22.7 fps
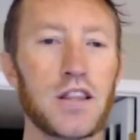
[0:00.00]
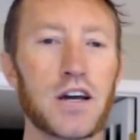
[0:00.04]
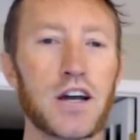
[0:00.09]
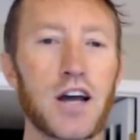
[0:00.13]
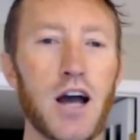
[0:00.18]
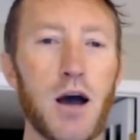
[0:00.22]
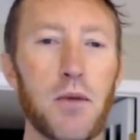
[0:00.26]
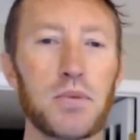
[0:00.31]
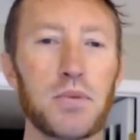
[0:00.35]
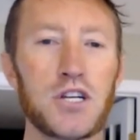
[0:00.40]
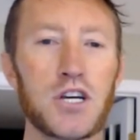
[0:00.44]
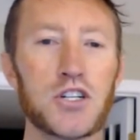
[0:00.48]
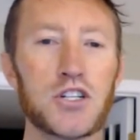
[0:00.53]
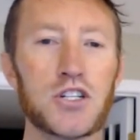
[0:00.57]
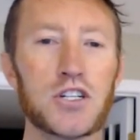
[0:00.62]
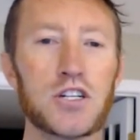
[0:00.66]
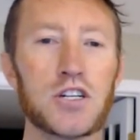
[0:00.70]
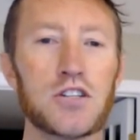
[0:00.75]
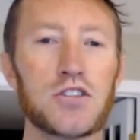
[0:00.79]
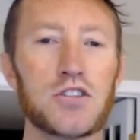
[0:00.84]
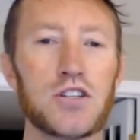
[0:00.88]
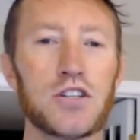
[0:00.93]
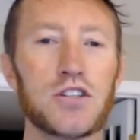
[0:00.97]
competition
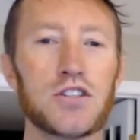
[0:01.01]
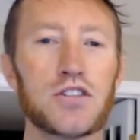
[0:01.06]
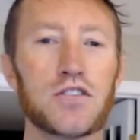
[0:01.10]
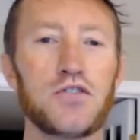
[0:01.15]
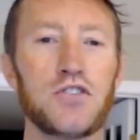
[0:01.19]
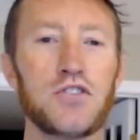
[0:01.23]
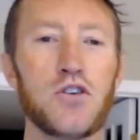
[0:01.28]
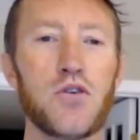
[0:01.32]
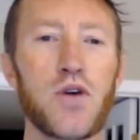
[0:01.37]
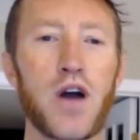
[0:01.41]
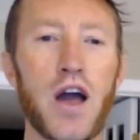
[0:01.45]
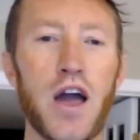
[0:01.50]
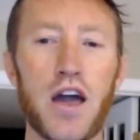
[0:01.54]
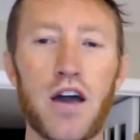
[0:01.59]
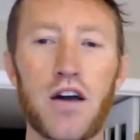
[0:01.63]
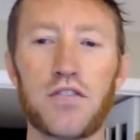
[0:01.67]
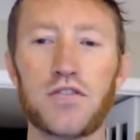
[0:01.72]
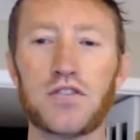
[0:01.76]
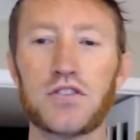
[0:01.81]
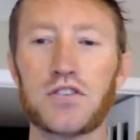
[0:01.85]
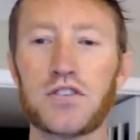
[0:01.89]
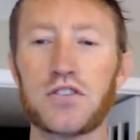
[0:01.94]
consists of two halves.